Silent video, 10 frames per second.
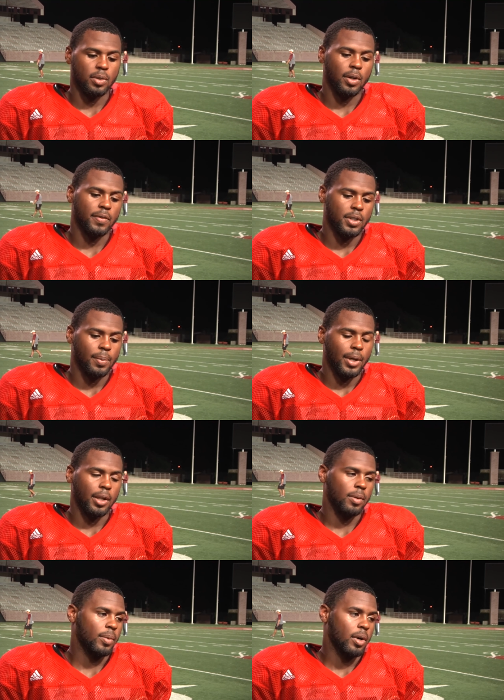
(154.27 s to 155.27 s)
You know, every time I
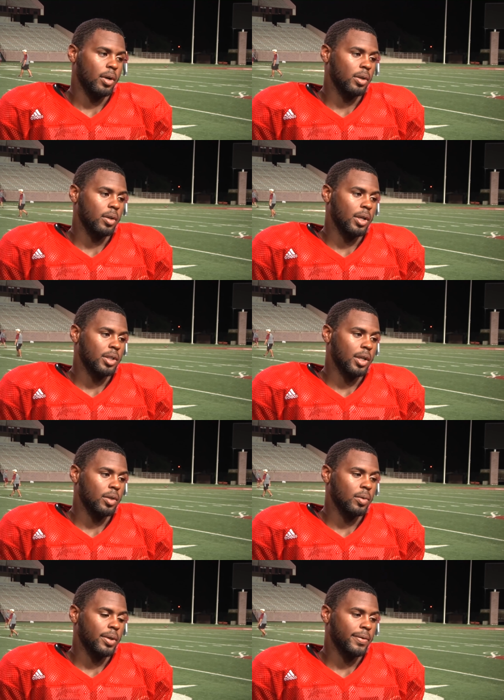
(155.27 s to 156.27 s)
get the ball, you know, I try
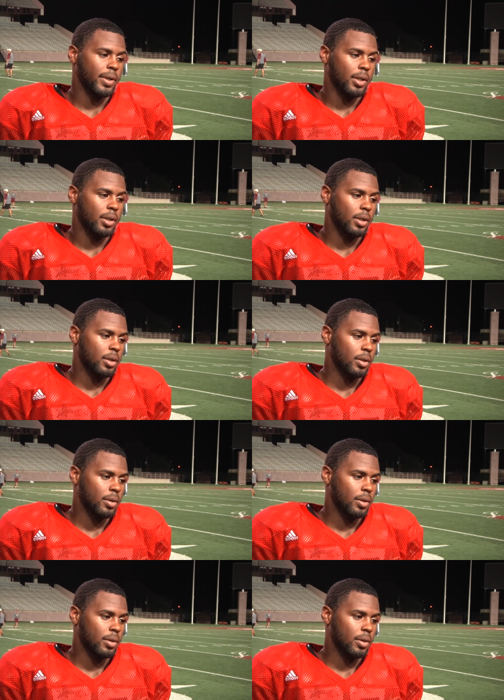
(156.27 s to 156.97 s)
to do whatever I can.